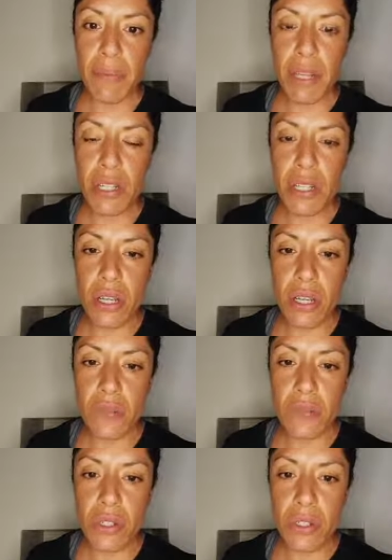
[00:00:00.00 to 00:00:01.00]
I just kind
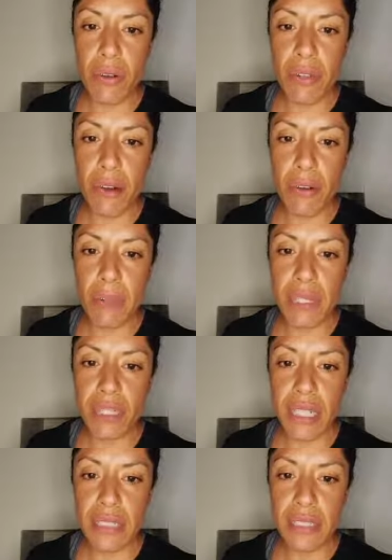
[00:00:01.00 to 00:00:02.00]
of just got that off my
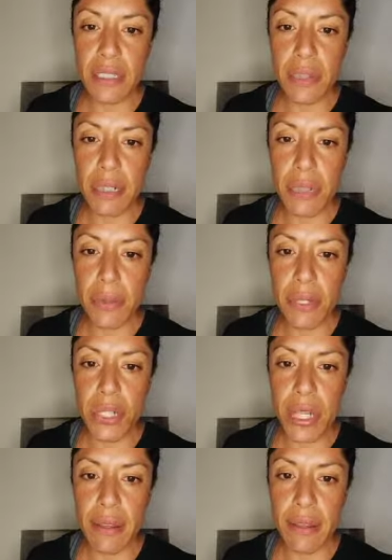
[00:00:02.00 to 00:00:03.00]
chest and I really
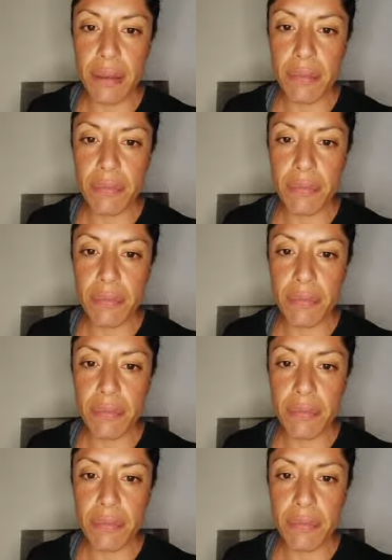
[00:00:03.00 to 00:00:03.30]
appreciate that.